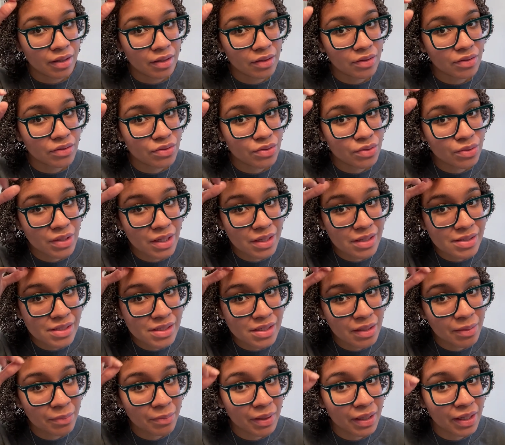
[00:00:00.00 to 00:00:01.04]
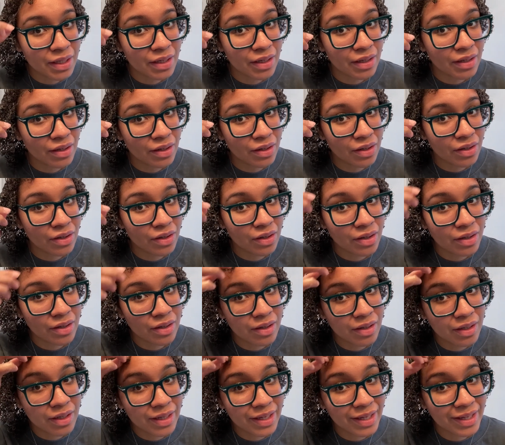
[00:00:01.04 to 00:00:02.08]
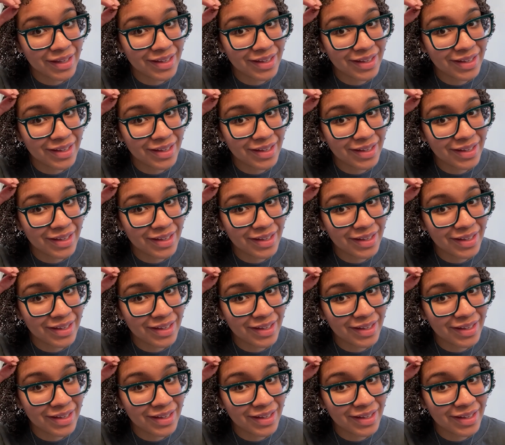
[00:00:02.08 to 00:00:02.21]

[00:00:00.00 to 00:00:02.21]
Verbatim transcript: do y'all see my hair like